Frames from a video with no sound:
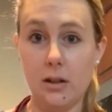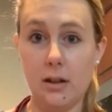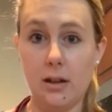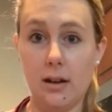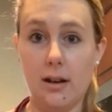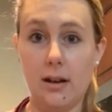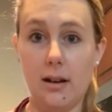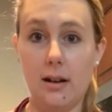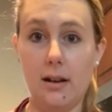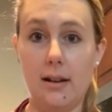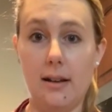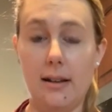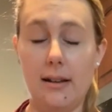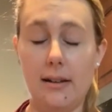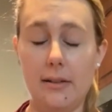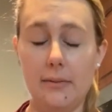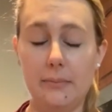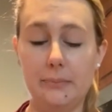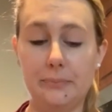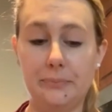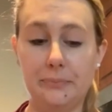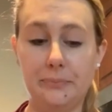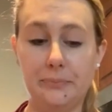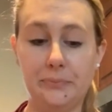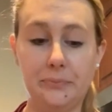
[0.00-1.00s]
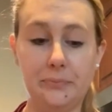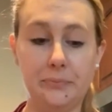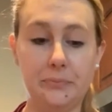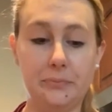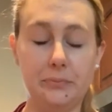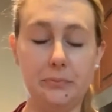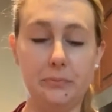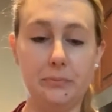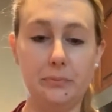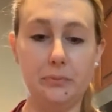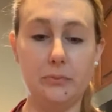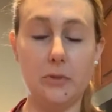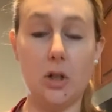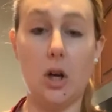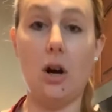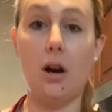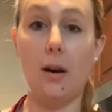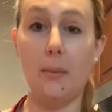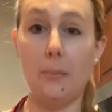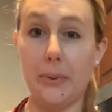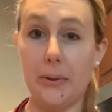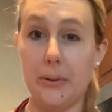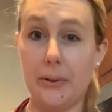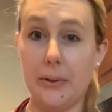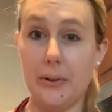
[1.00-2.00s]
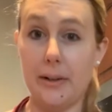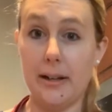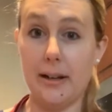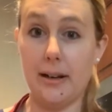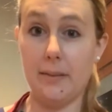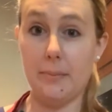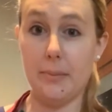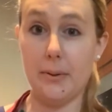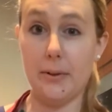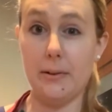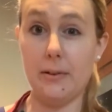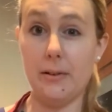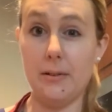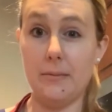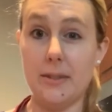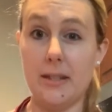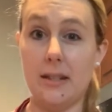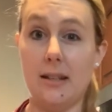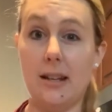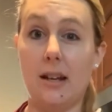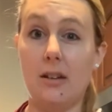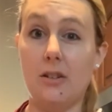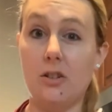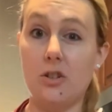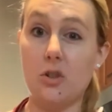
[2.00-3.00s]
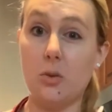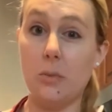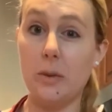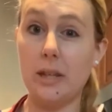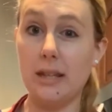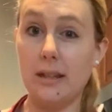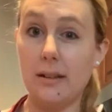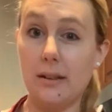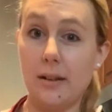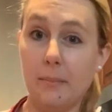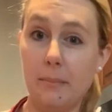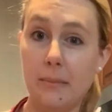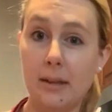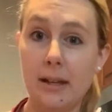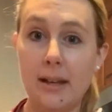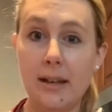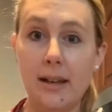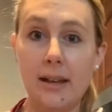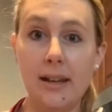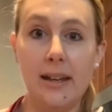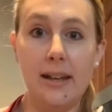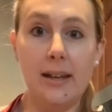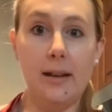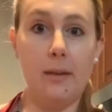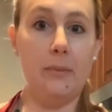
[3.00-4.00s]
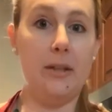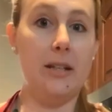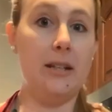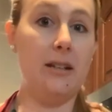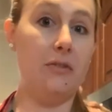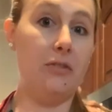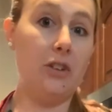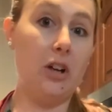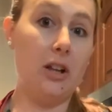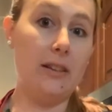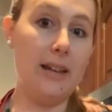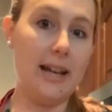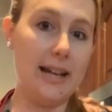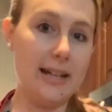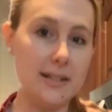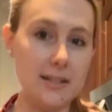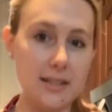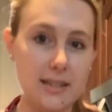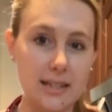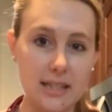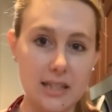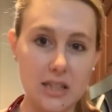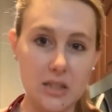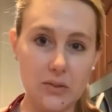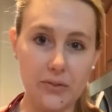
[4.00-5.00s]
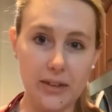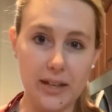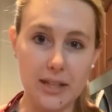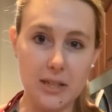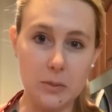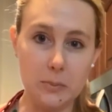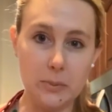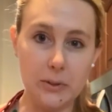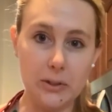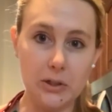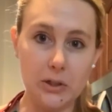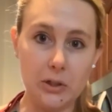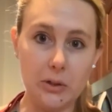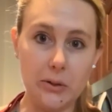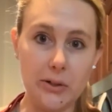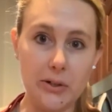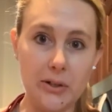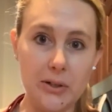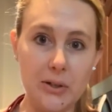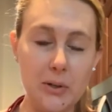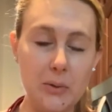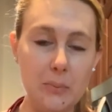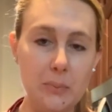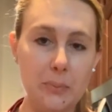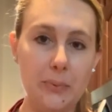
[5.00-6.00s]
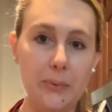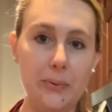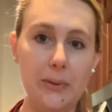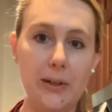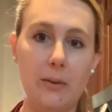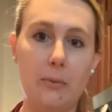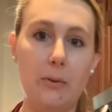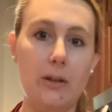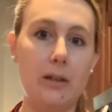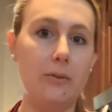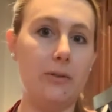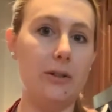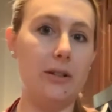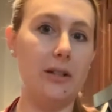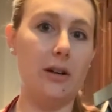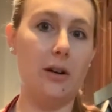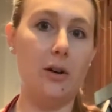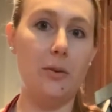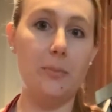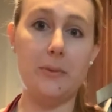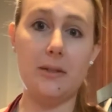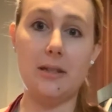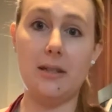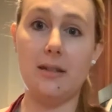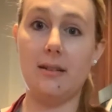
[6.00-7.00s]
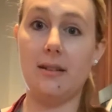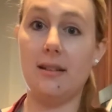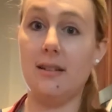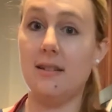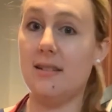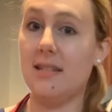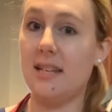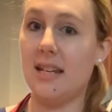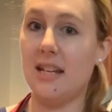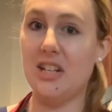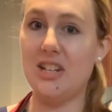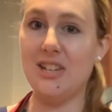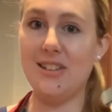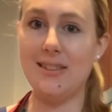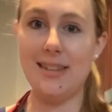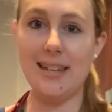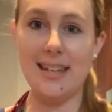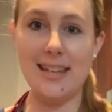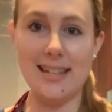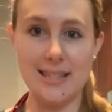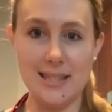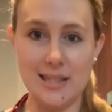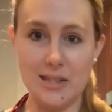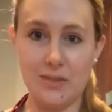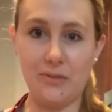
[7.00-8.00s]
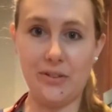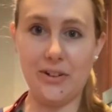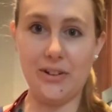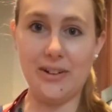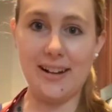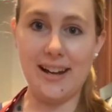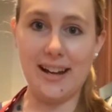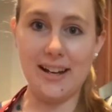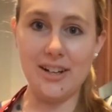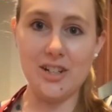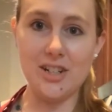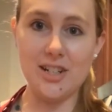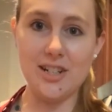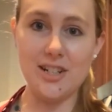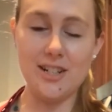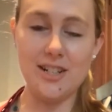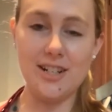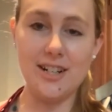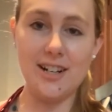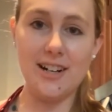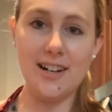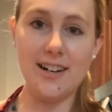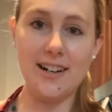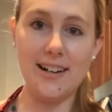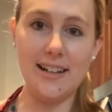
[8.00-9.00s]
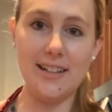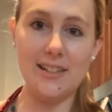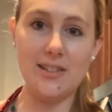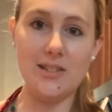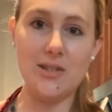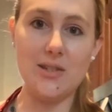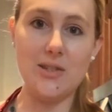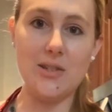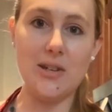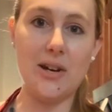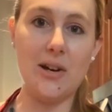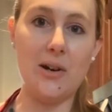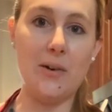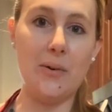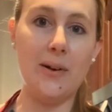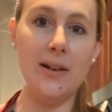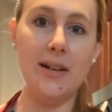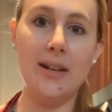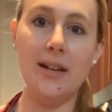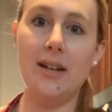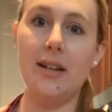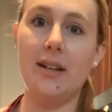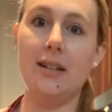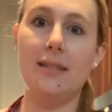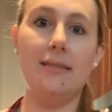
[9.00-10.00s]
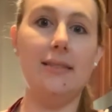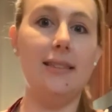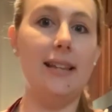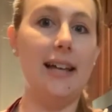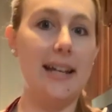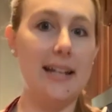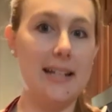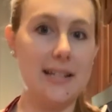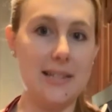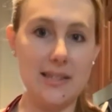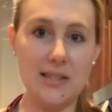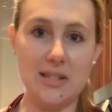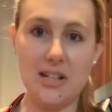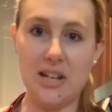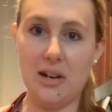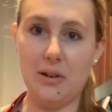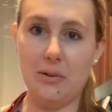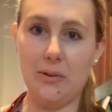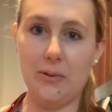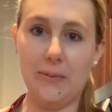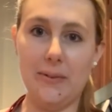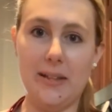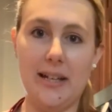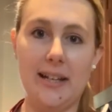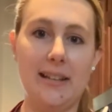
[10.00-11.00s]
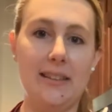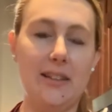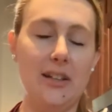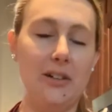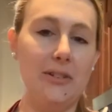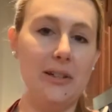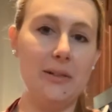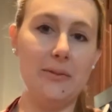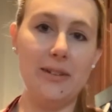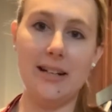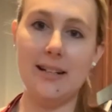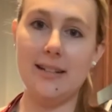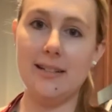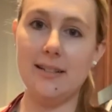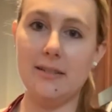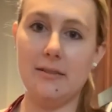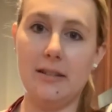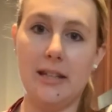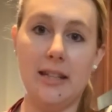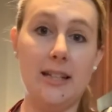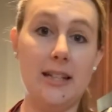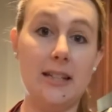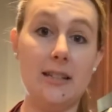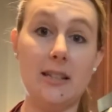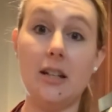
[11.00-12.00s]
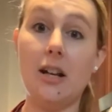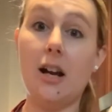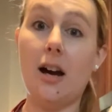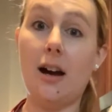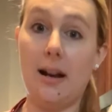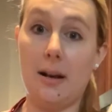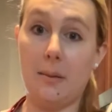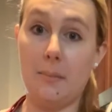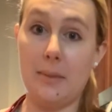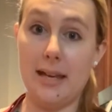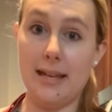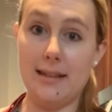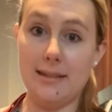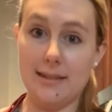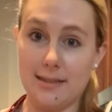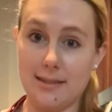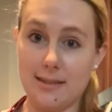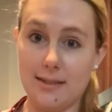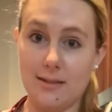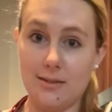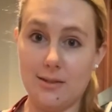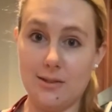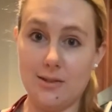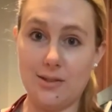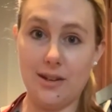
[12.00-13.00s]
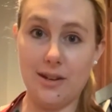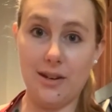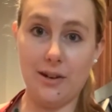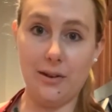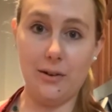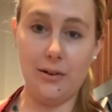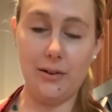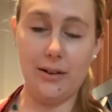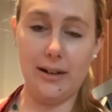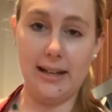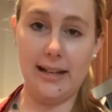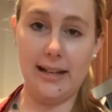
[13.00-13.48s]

our programs and how to tweak them. I mean, if y'all liked this Facebook group, we would hope to continue this for next year, and so let us know. And the only way and it's anonymous, so